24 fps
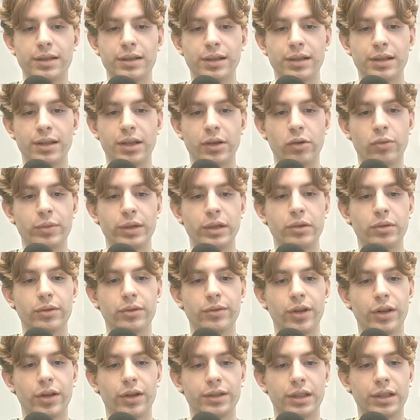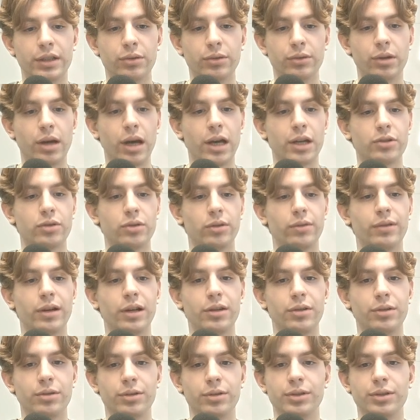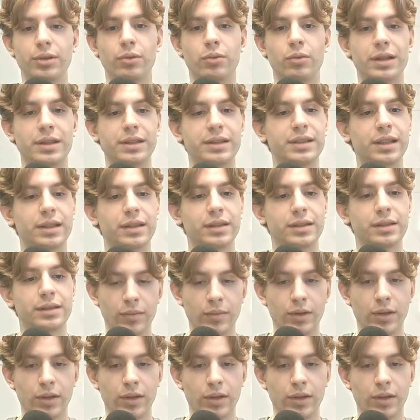they will be converted to the actual values when sent.